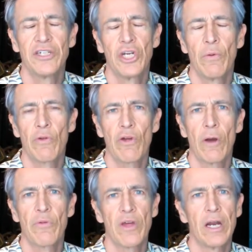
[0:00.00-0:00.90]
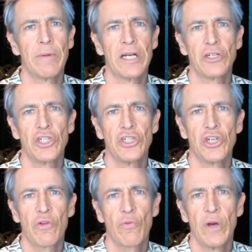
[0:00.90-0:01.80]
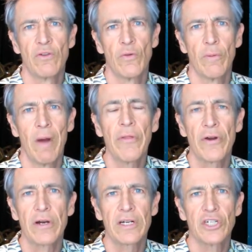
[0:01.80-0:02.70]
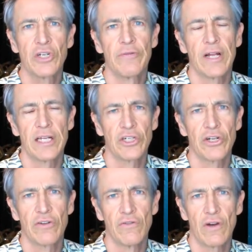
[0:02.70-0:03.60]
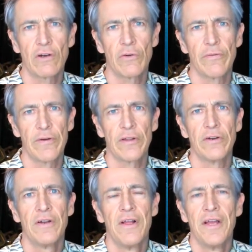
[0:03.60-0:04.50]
she was so upset about it, she just went to her mother, because she felt like she couldn't talk to her father,